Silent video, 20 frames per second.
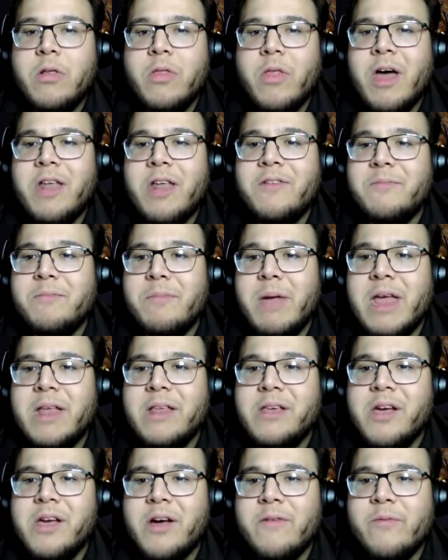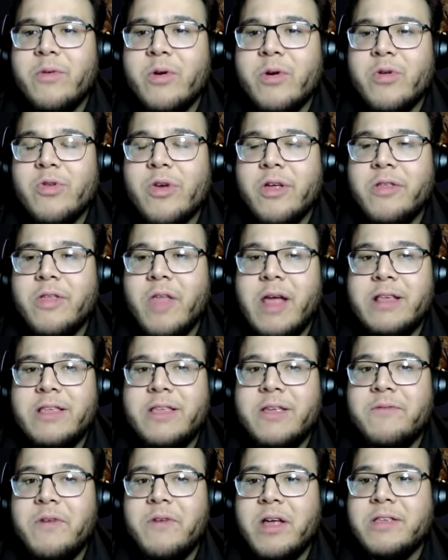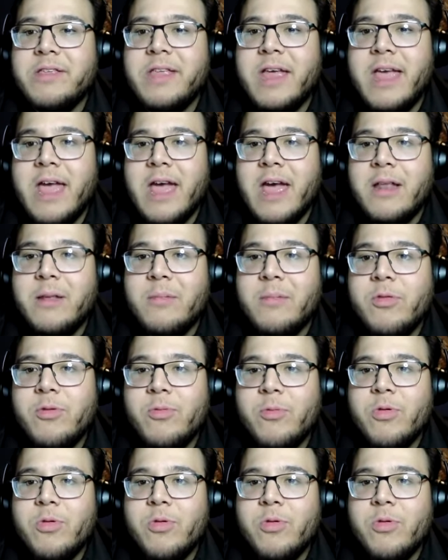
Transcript: A lot of man coverage on like Davante Adams,